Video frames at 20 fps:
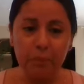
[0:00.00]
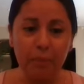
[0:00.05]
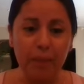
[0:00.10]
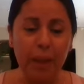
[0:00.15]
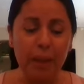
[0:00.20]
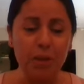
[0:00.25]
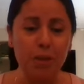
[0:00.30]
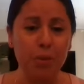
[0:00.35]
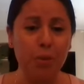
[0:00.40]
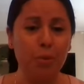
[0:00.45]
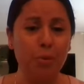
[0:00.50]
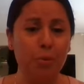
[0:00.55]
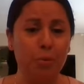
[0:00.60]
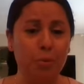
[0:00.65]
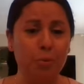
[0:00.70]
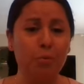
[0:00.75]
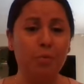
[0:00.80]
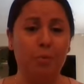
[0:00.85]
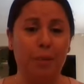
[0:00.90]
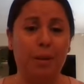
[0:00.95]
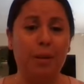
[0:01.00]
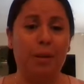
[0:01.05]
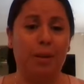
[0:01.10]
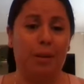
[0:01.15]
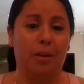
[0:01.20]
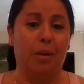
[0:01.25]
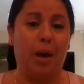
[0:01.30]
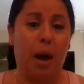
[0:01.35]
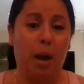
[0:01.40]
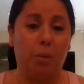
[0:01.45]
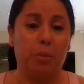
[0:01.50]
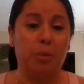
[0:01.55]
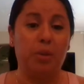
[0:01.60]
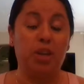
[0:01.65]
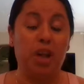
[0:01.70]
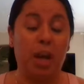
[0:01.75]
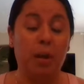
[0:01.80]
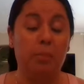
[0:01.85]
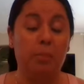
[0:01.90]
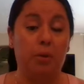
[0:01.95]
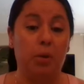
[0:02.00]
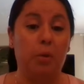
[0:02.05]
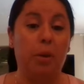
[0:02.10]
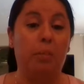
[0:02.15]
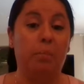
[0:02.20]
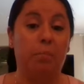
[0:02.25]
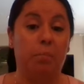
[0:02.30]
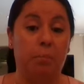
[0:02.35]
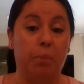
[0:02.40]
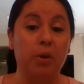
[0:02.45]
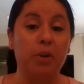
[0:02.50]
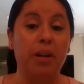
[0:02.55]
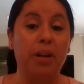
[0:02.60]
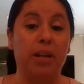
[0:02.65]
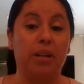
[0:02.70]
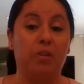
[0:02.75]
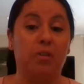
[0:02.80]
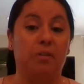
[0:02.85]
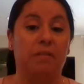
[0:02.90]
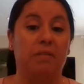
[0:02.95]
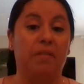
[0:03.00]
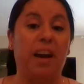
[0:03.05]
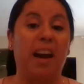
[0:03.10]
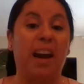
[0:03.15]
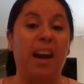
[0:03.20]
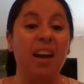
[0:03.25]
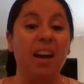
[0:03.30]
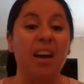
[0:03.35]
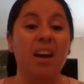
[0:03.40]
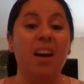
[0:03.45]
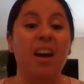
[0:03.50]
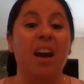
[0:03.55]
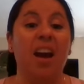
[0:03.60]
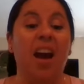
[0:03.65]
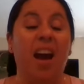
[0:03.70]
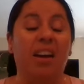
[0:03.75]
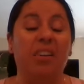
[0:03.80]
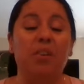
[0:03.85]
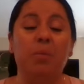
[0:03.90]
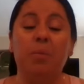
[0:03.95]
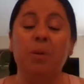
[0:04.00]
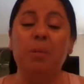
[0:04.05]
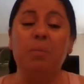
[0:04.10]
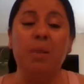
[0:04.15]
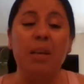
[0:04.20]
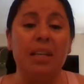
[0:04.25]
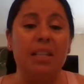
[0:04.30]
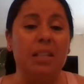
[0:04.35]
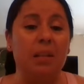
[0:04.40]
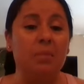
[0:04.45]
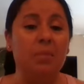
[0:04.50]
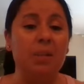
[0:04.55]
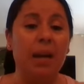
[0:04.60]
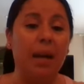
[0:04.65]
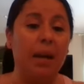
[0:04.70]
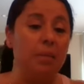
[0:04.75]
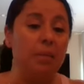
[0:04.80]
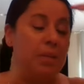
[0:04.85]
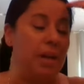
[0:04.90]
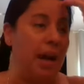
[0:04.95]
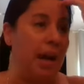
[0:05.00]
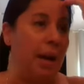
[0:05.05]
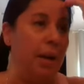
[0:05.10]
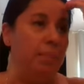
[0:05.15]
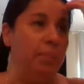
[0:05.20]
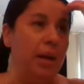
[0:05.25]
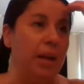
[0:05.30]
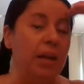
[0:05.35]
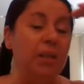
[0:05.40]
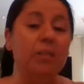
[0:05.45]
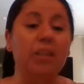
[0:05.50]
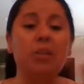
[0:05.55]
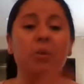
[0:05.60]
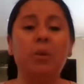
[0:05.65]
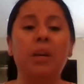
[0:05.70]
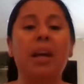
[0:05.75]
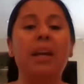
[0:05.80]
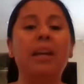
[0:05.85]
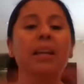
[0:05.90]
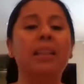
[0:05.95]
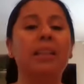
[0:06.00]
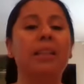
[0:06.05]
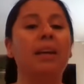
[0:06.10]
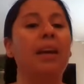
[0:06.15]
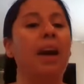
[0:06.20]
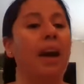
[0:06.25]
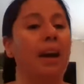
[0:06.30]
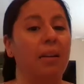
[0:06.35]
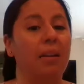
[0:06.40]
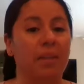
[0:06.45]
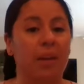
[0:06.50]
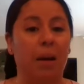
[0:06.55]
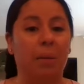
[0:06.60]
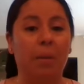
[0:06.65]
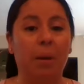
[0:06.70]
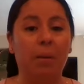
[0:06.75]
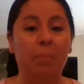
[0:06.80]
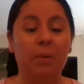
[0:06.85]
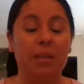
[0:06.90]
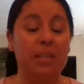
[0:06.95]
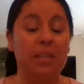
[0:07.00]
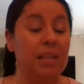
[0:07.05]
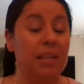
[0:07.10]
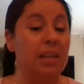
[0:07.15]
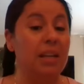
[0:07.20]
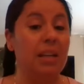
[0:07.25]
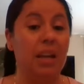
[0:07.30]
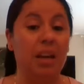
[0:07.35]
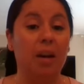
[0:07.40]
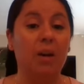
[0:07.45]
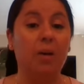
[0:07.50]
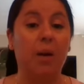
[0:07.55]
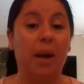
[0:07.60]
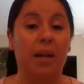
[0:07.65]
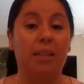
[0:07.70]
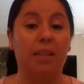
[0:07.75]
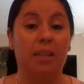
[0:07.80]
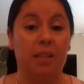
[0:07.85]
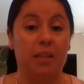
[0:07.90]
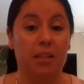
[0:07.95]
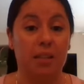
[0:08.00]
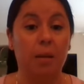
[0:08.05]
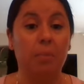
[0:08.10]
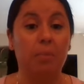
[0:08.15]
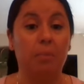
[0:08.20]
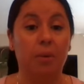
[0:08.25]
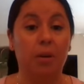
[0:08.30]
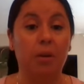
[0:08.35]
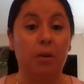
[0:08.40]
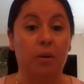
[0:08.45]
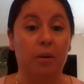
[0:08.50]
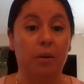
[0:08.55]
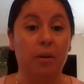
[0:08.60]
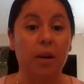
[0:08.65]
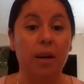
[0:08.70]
to help shape you and burn extra fat. And you'd be amazed, sometimes I'm not even doing anything heavy. I might be sitting here at this computer.